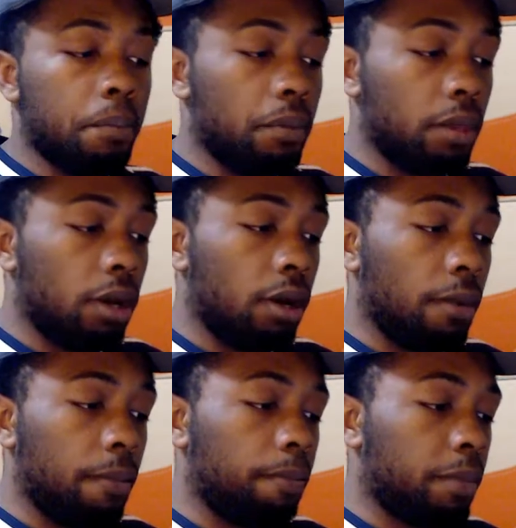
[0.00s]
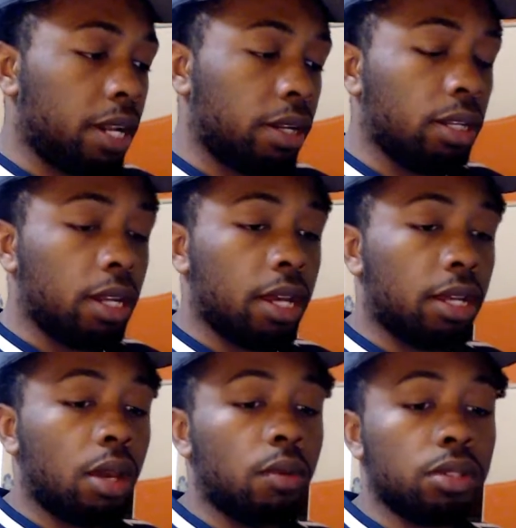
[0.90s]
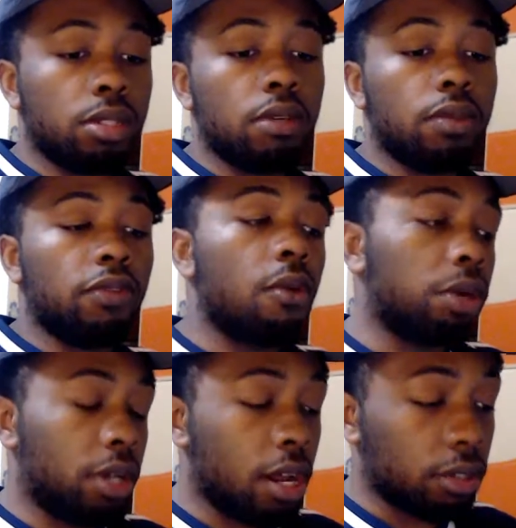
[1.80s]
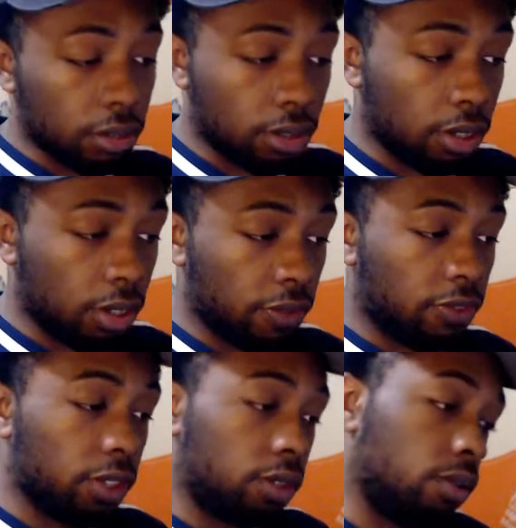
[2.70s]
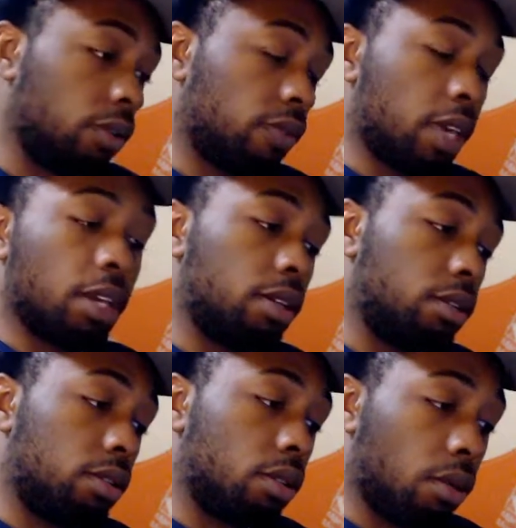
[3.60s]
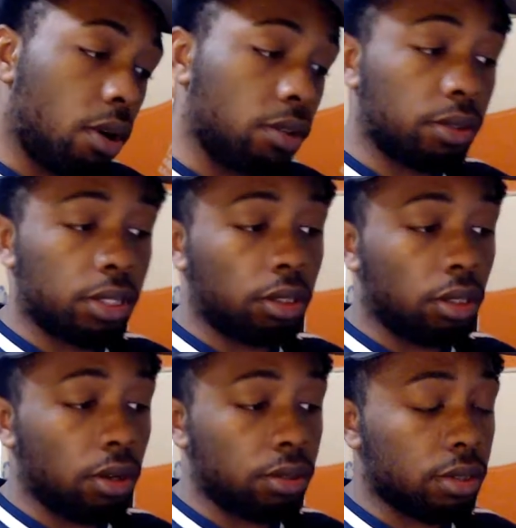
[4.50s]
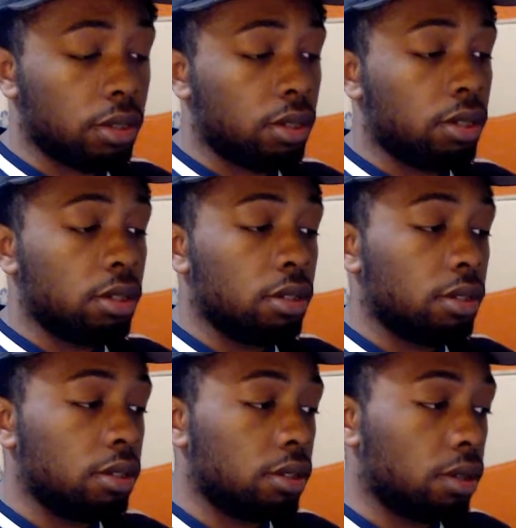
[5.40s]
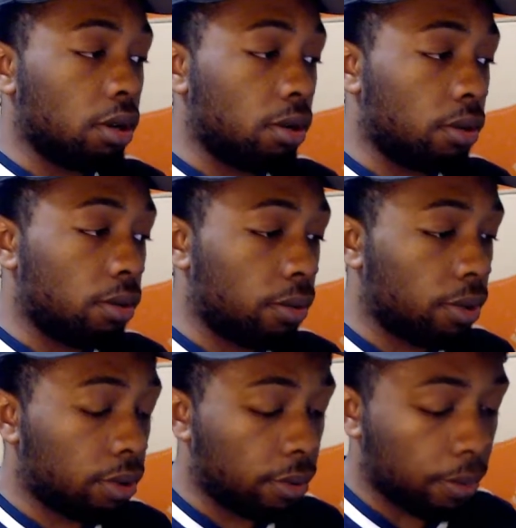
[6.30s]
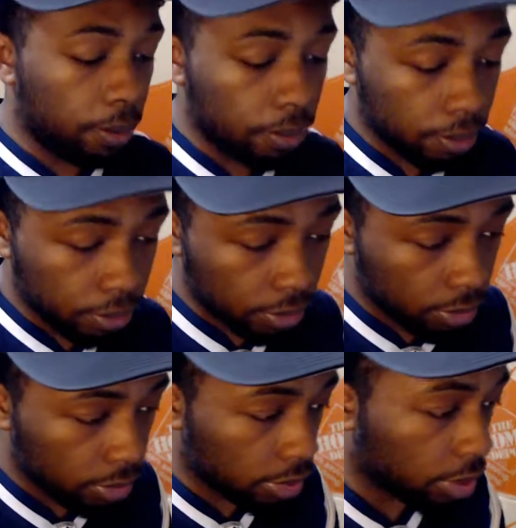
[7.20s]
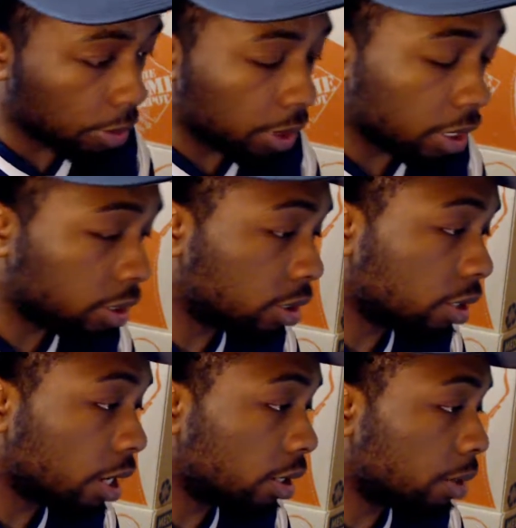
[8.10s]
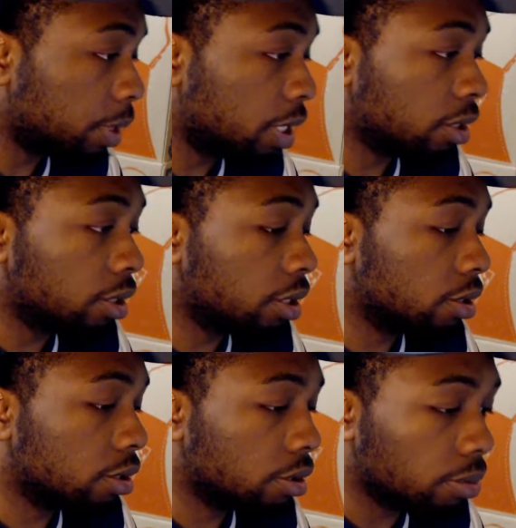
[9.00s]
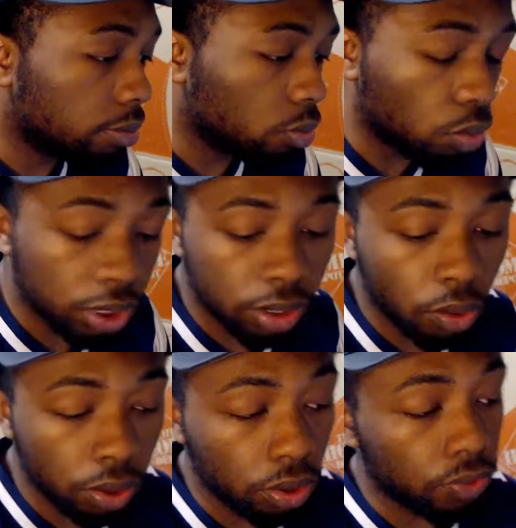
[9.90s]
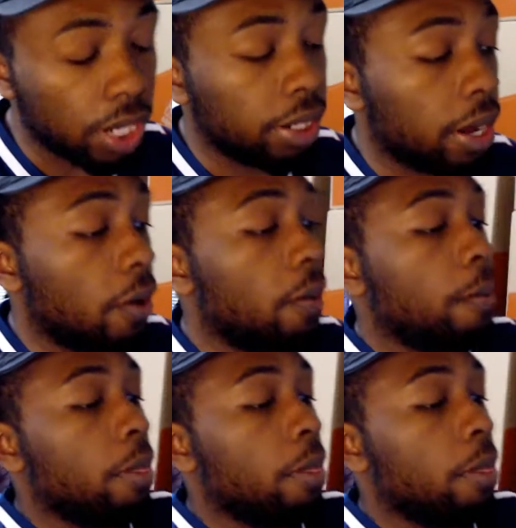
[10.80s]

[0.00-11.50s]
by the end of that game, we'll see if the 49ers are still undefeated or if they, you know, also get a loss. So, I mean, that's just what's going on right now.